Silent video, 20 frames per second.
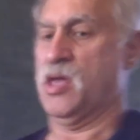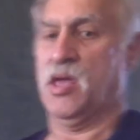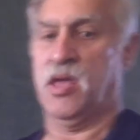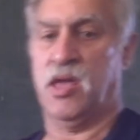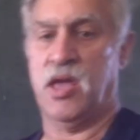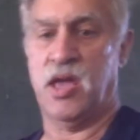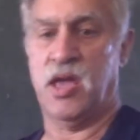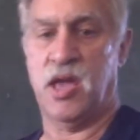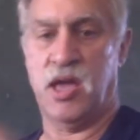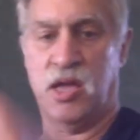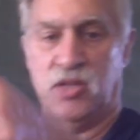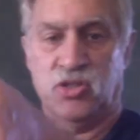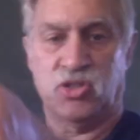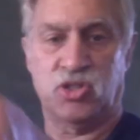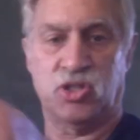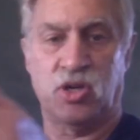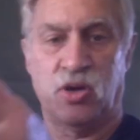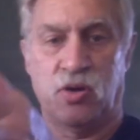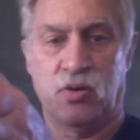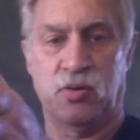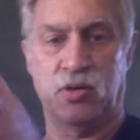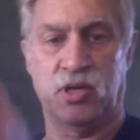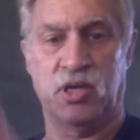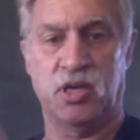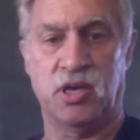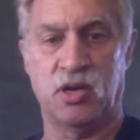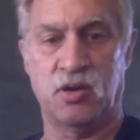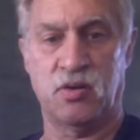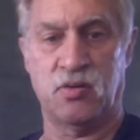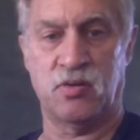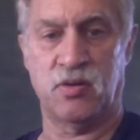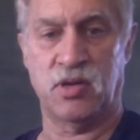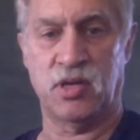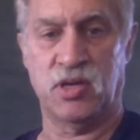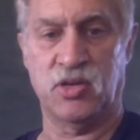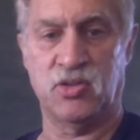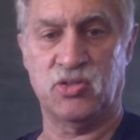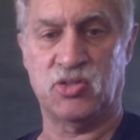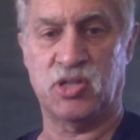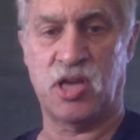And so here
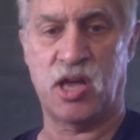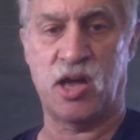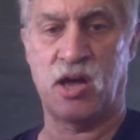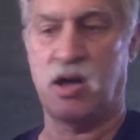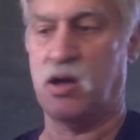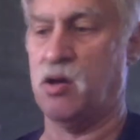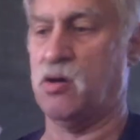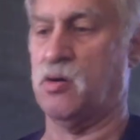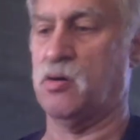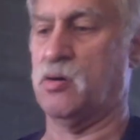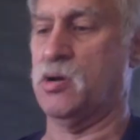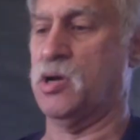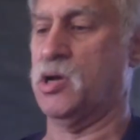is our